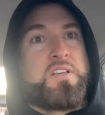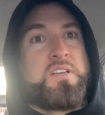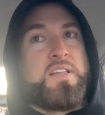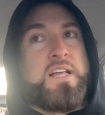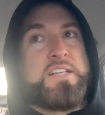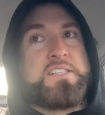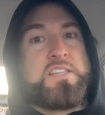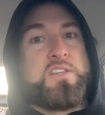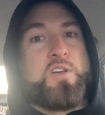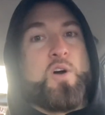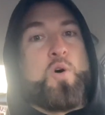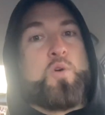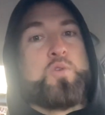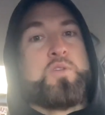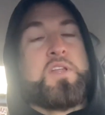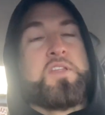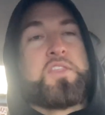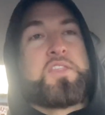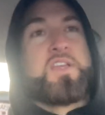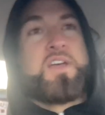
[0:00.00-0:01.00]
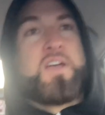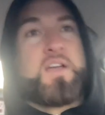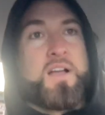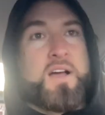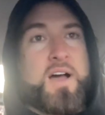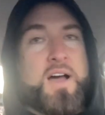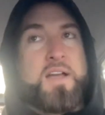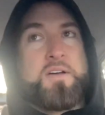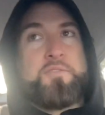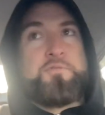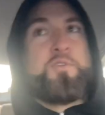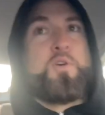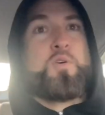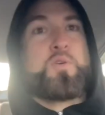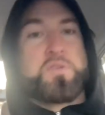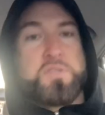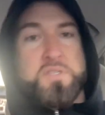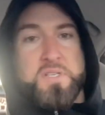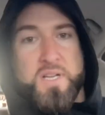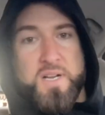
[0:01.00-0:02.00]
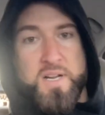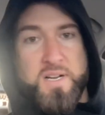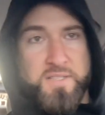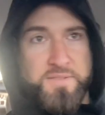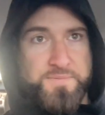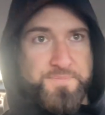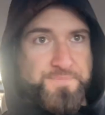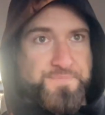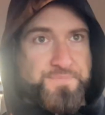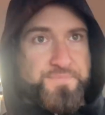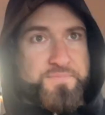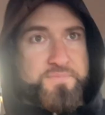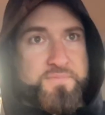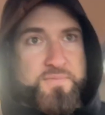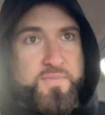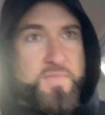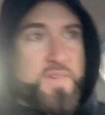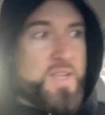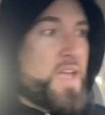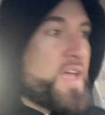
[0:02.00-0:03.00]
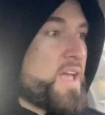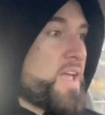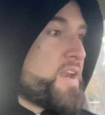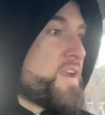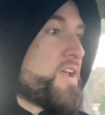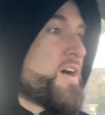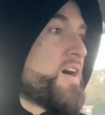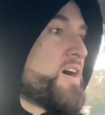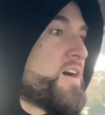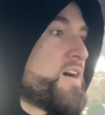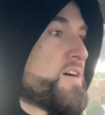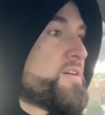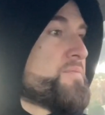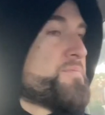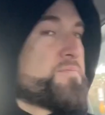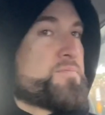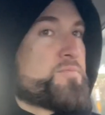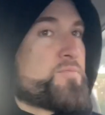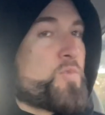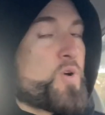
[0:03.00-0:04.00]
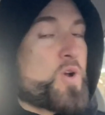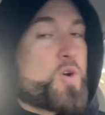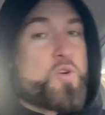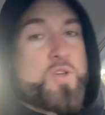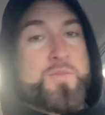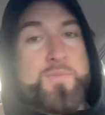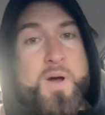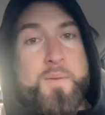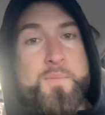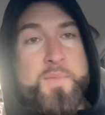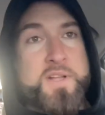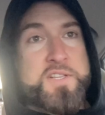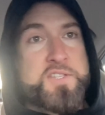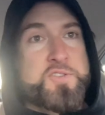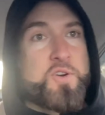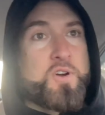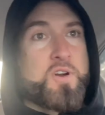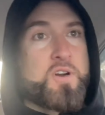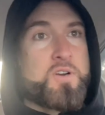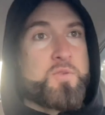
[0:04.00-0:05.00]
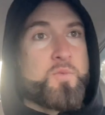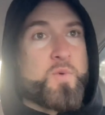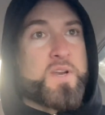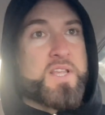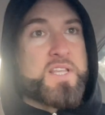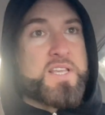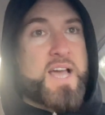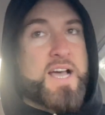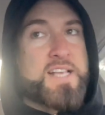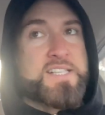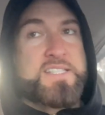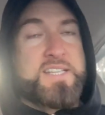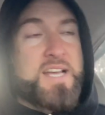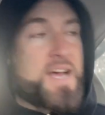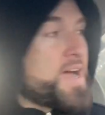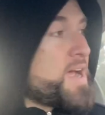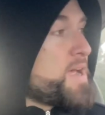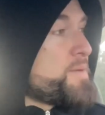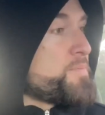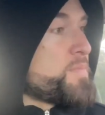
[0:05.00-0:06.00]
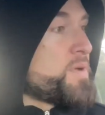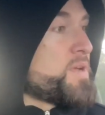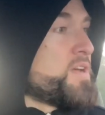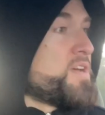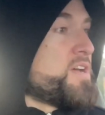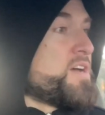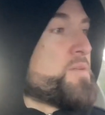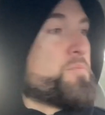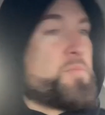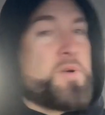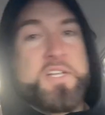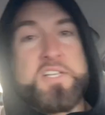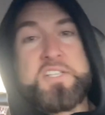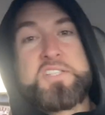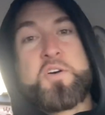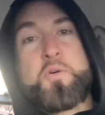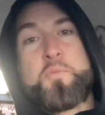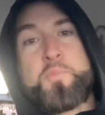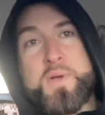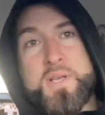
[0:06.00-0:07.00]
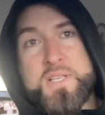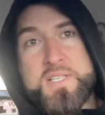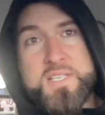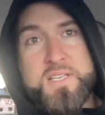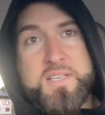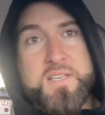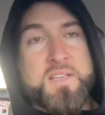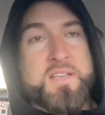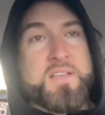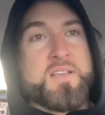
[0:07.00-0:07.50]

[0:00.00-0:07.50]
That's the only thing I am focusing on. And working with my mentor when he has time, but he's so busy.